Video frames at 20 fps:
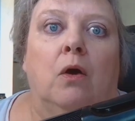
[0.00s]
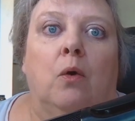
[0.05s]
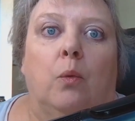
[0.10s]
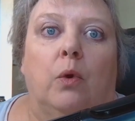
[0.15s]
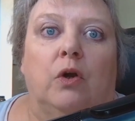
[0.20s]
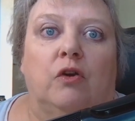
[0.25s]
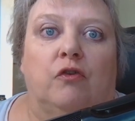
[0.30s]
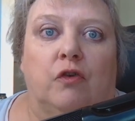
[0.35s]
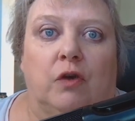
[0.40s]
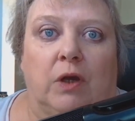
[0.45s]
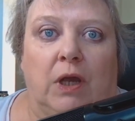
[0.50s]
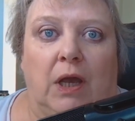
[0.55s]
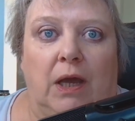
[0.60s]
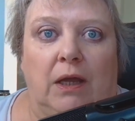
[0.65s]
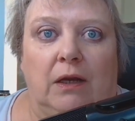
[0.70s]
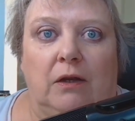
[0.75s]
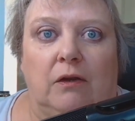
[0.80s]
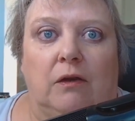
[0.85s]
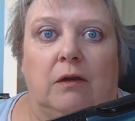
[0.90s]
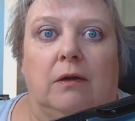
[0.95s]
What you
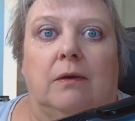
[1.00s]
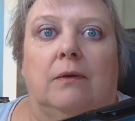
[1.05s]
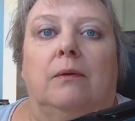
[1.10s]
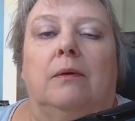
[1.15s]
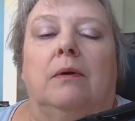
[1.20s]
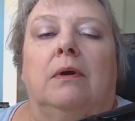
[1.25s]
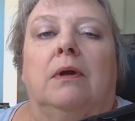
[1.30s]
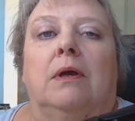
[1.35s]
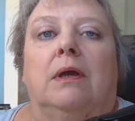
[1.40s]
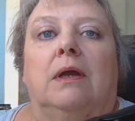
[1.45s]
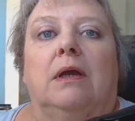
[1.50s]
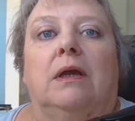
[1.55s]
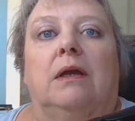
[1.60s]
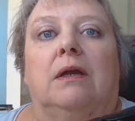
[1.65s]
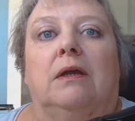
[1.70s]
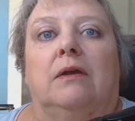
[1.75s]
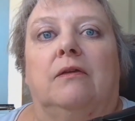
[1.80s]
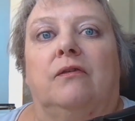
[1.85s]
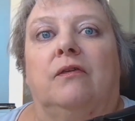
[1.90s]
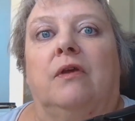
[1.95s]
can do
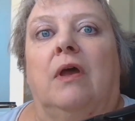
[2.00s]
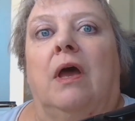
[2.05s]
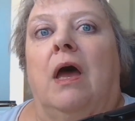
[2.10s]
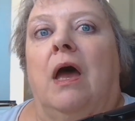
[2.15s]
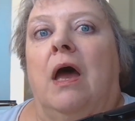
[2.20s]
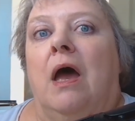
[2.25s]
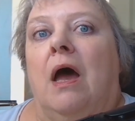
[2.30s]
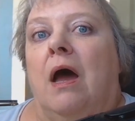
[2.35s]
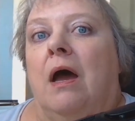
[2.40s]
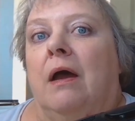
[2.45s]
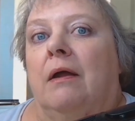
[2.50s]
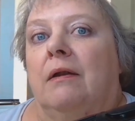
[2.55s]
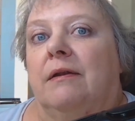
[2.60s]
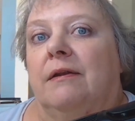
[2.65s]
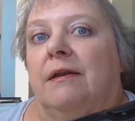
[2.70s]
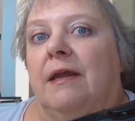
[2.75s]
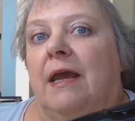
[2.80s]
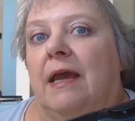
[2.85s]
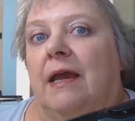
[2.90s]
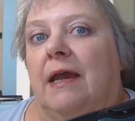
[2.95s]
is
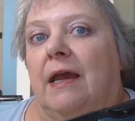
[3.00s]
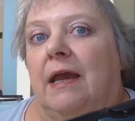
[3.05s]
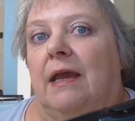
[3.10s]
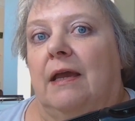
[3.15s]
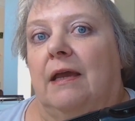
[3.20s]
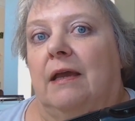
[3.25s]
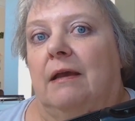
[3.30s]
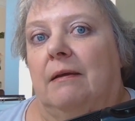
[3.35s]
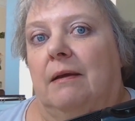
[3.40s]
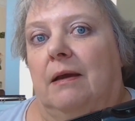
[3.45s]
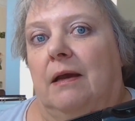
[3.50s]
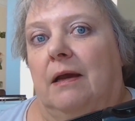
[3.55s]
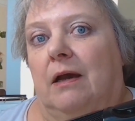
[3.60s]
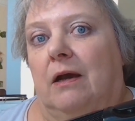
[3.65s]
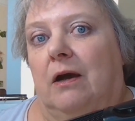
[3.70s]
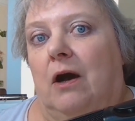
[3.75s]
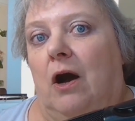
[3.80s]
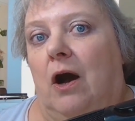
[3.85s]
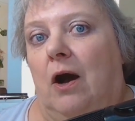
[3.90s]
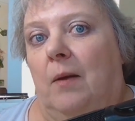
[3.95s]
take a
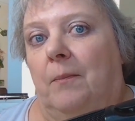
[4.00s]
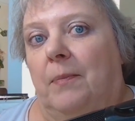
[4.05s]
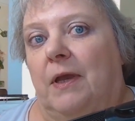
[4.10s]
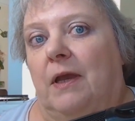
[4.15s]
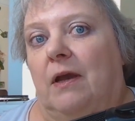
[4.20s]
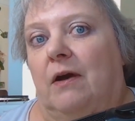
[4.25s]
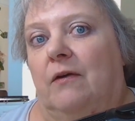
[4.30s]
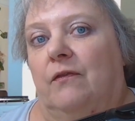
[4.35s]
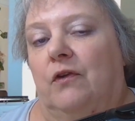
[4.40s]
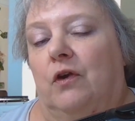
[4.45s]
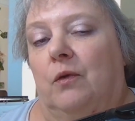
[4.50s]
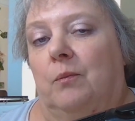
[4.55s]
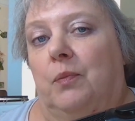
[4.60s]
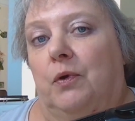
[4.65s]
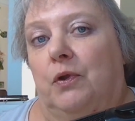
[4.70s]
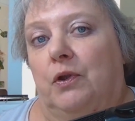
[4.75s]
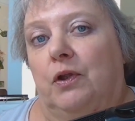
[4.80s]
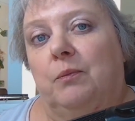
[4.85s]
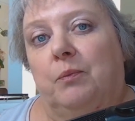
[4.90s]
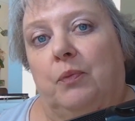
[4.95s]
copy of your
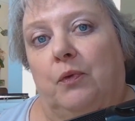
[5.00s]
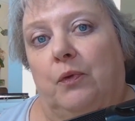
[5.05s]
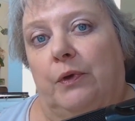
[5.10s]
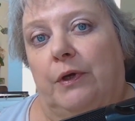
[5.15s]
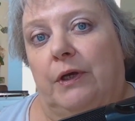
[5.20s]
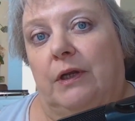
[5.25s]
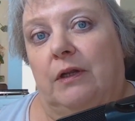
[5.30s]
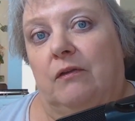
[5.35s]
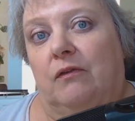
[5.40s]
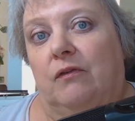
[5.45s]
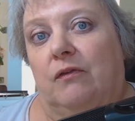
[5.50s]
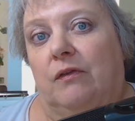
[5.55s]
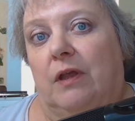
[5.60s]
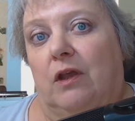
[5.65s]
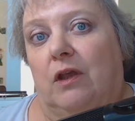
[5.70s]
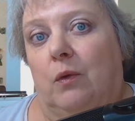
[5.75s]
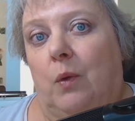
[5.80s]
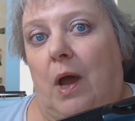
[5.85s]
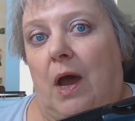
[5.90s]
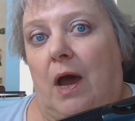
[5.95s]
bullet points that
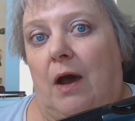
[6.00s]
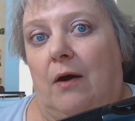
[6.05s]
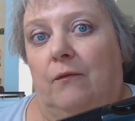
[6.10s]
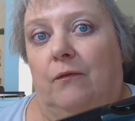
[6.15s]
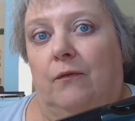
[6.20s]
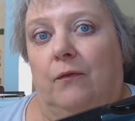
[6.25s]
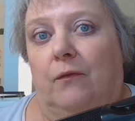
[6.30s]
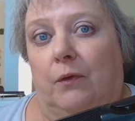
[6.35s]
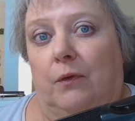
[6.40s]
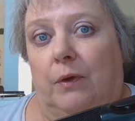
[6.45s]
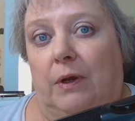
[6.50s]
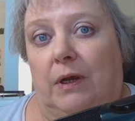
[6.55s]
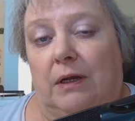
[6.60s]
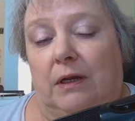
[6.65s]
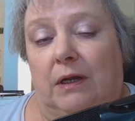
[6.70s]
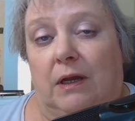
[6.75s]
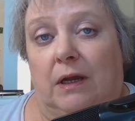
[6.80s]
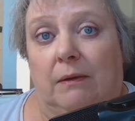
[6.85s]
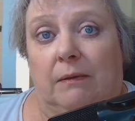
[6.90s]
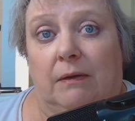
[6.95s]
you have for
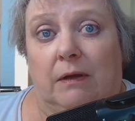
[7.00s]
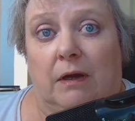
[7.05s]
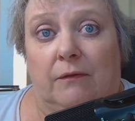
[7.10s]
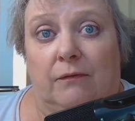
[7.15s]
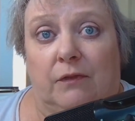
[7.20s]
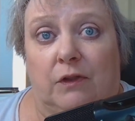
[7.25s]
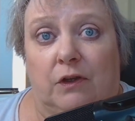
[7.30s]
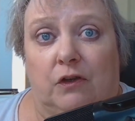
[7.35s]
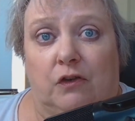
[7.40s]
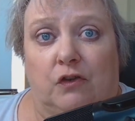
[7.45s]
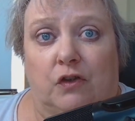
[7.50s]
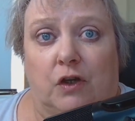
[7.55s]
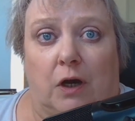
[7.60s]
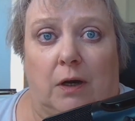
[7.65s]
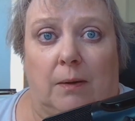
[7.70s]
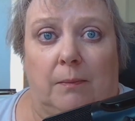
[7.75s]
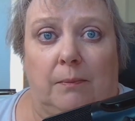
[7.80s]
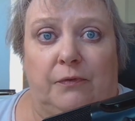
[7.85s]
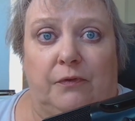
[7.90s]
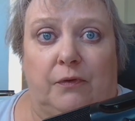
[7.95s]
any of the
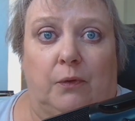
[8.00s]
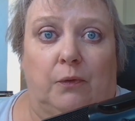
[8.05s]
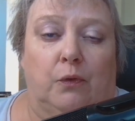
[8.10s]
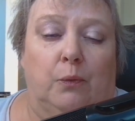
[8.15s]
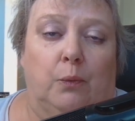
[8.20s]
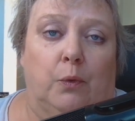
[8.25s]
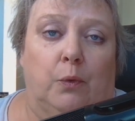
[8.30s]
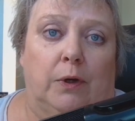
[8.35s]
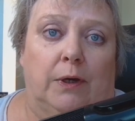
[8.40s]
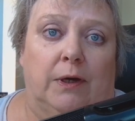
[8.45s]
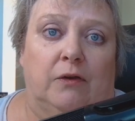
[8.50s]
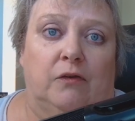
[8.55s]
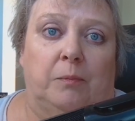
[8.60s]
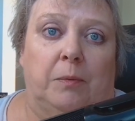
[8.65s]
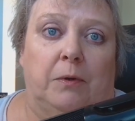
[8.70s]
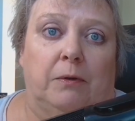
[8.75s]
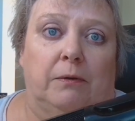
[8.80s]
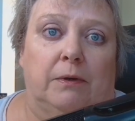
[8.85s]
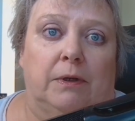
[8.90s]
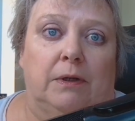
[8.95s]
jobs or the work
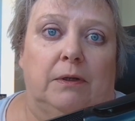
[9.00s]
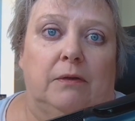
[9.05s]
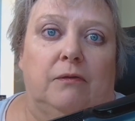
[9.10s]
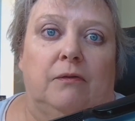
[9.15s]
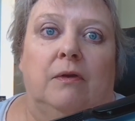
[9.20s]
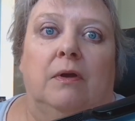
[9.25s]
experience,